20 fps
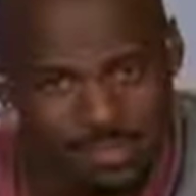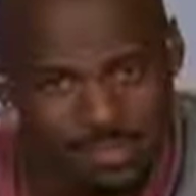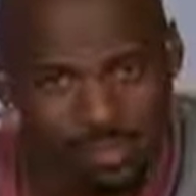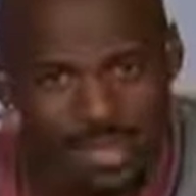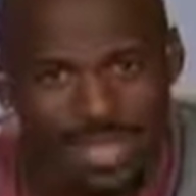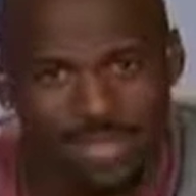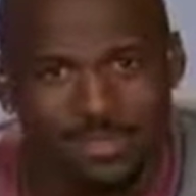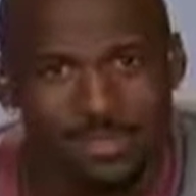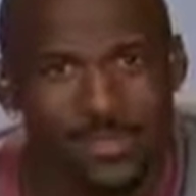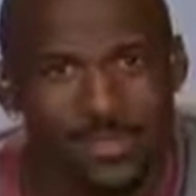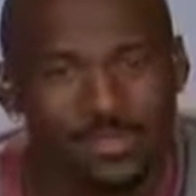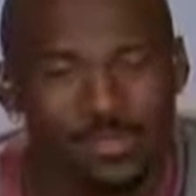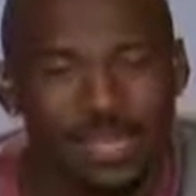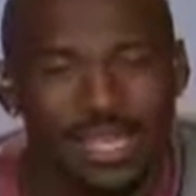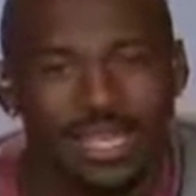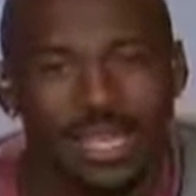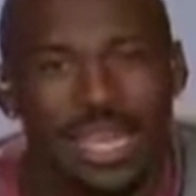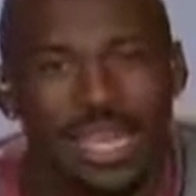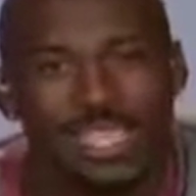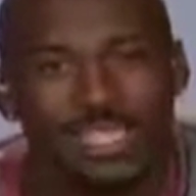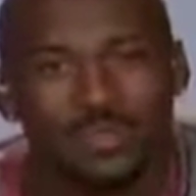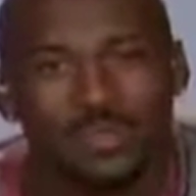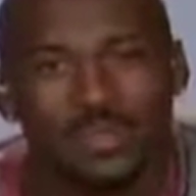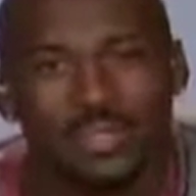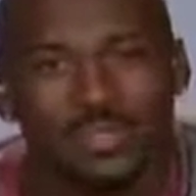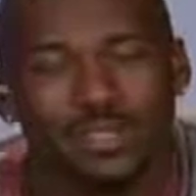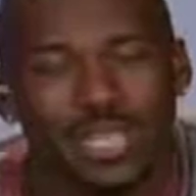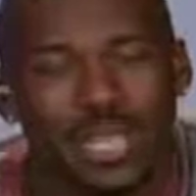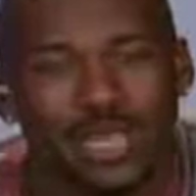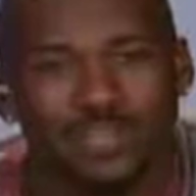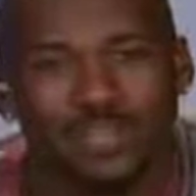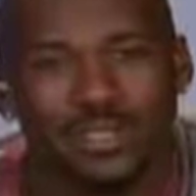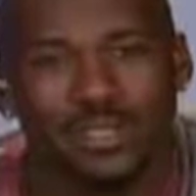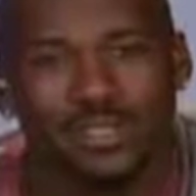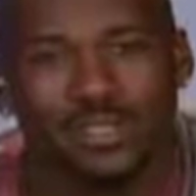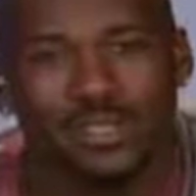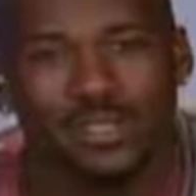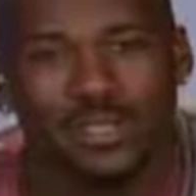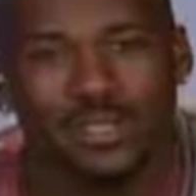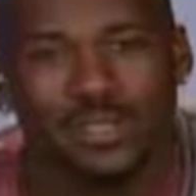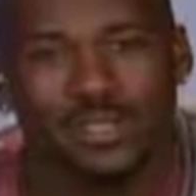Banfield Pet Hospital, absolutely.